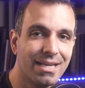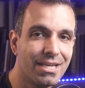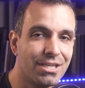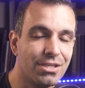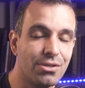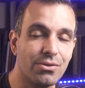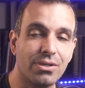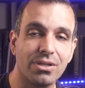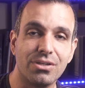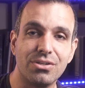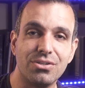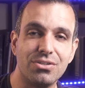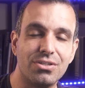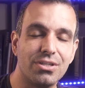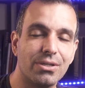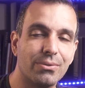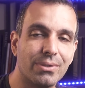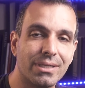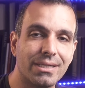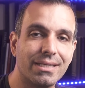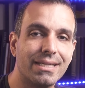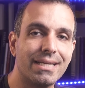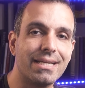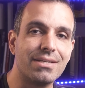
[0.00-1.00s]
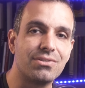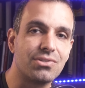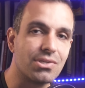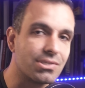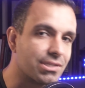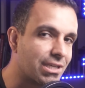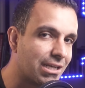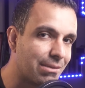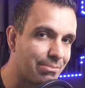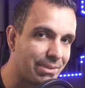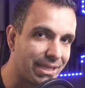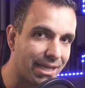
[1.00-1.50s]
You can do it, it's just
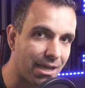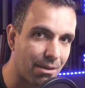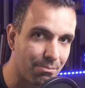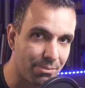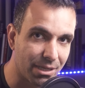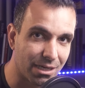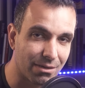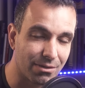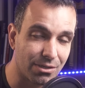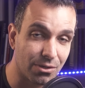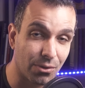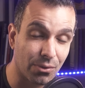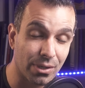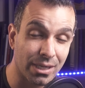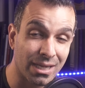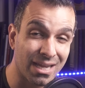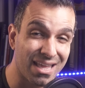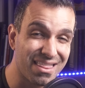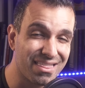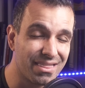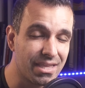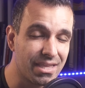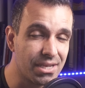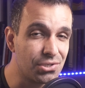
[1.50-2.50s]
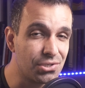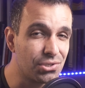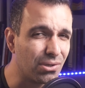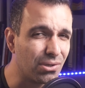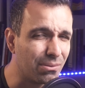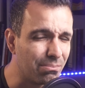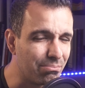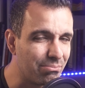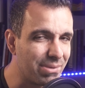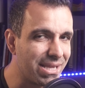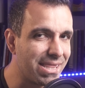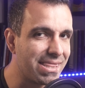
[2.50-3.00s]
going to be a bit annoying. This
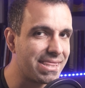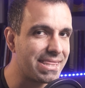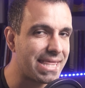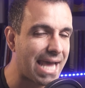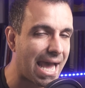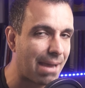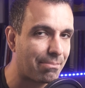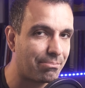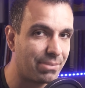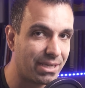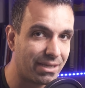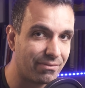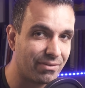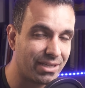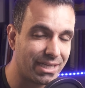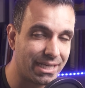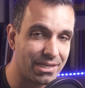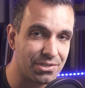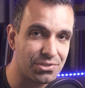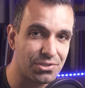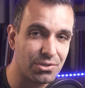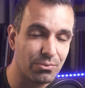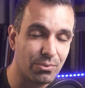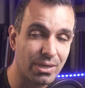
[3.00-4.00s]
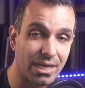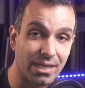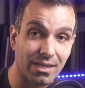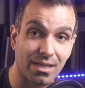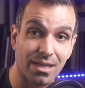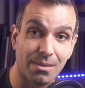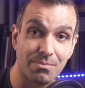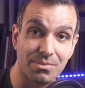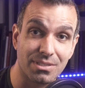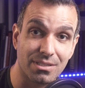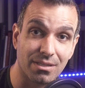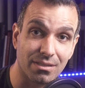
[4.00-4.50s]
shouldn't be that big of an issue when it
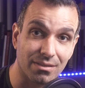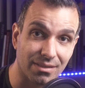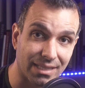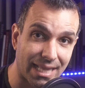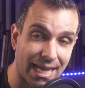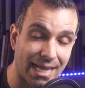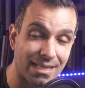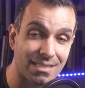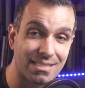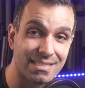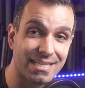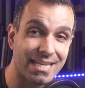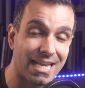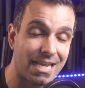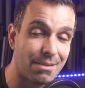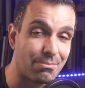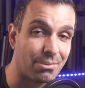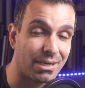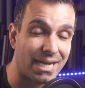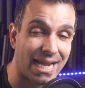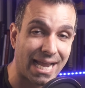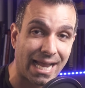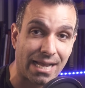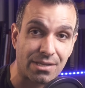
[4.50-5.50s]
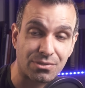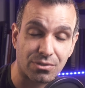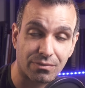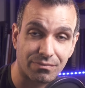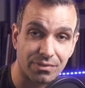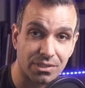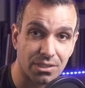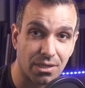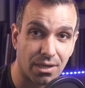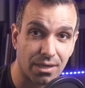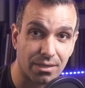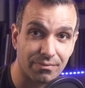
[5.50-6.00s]
comes to landscape and
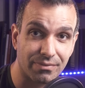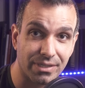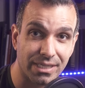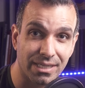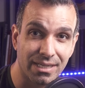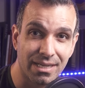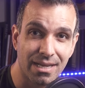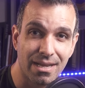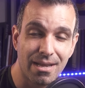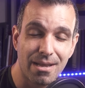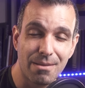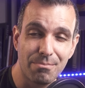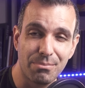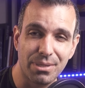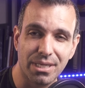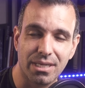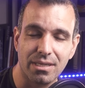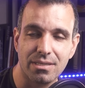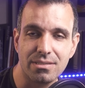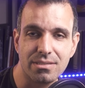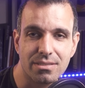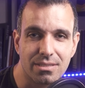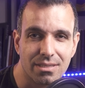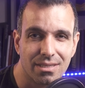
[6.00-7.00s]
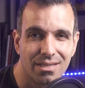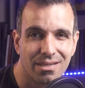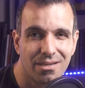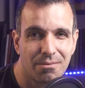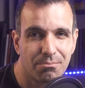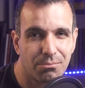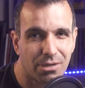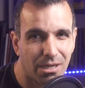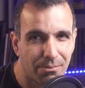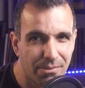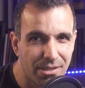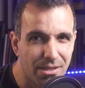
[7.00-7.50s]
astrophotography because
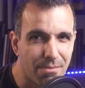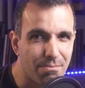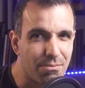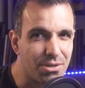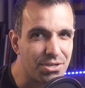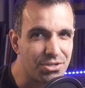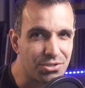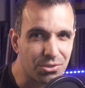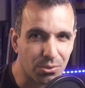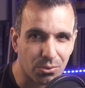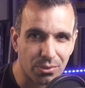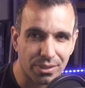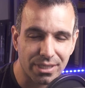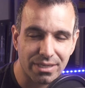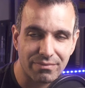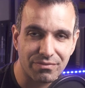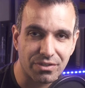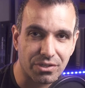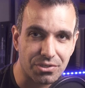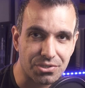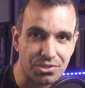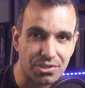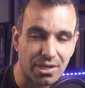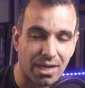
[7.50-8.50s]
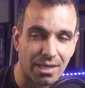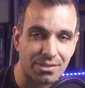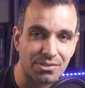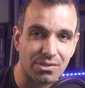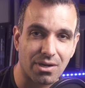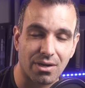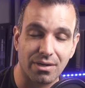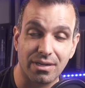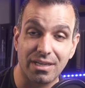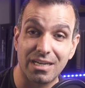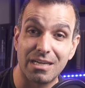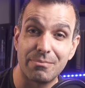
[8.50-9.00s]
probably the majority of your shots
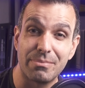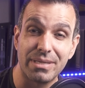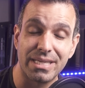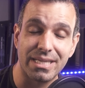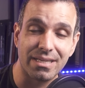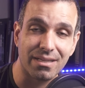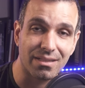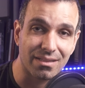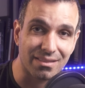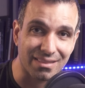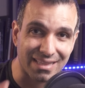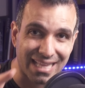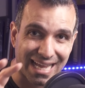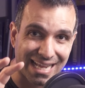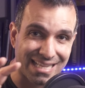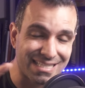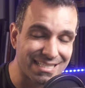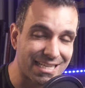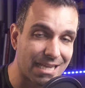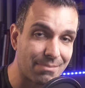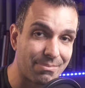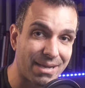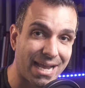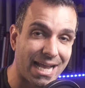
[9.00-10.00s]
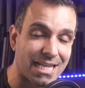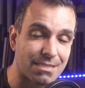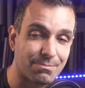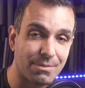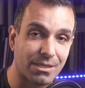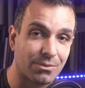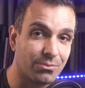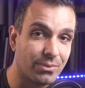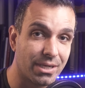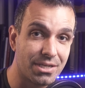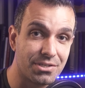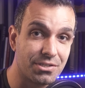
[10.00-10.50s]
are going to be landscape
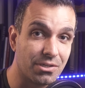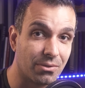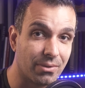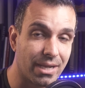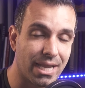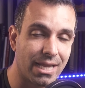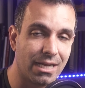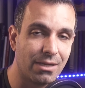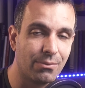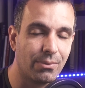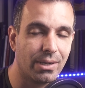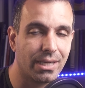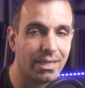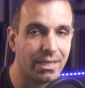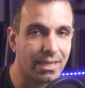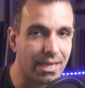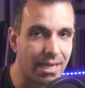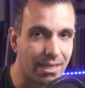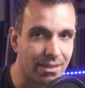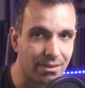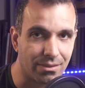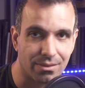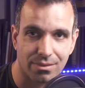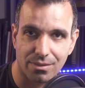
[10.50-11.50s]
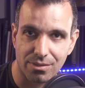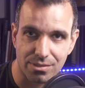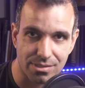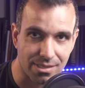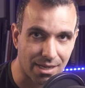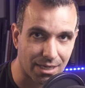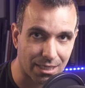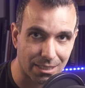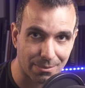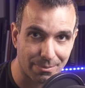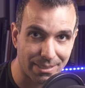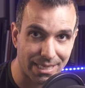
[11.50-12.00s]
aspect ratio anyway, and there's
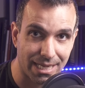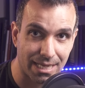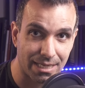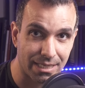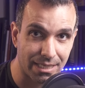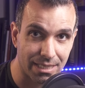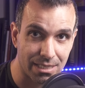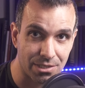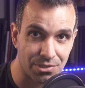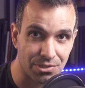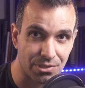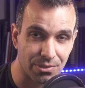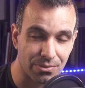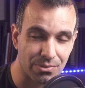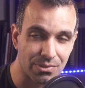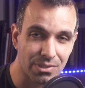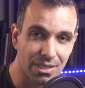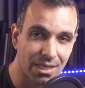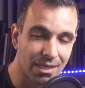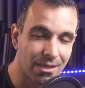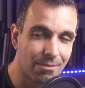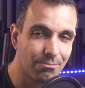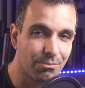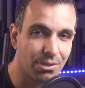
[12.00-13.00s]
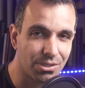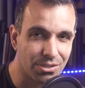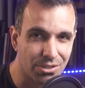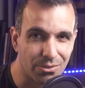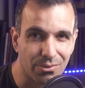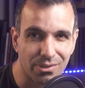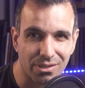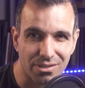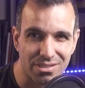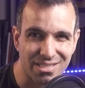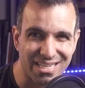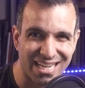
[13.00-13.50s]
not going to be any issues. But do
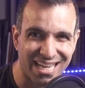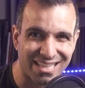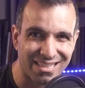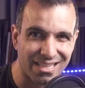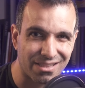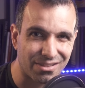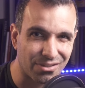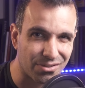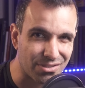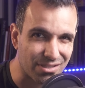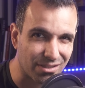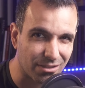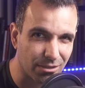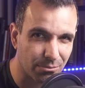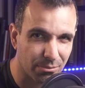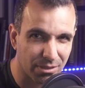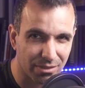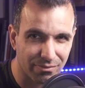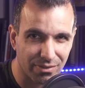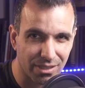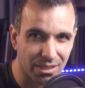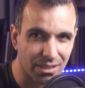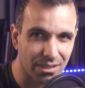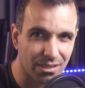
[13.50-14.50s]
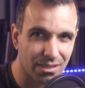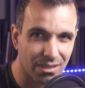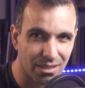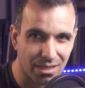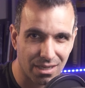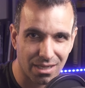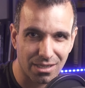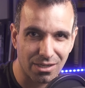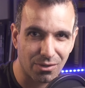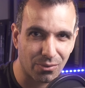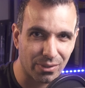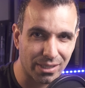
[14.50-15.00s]
understand that there's a little bit of a
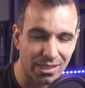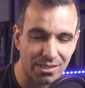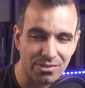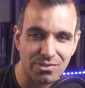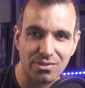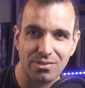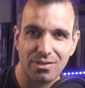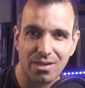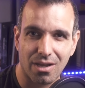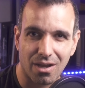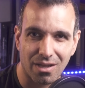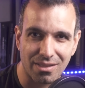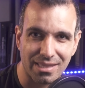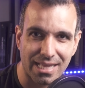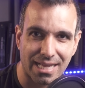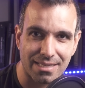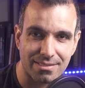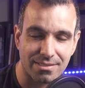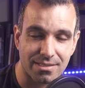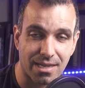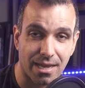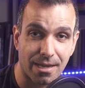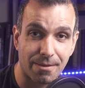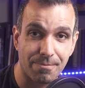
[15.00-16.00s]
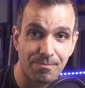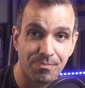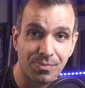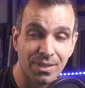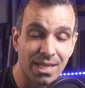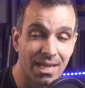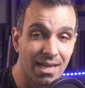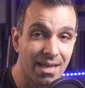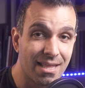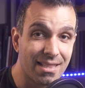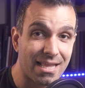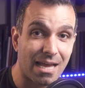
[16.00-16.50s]
annoyance on that side.
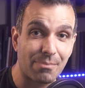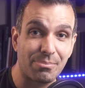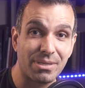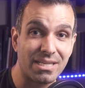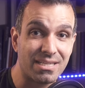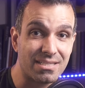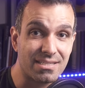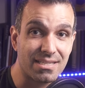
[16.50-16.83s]
That being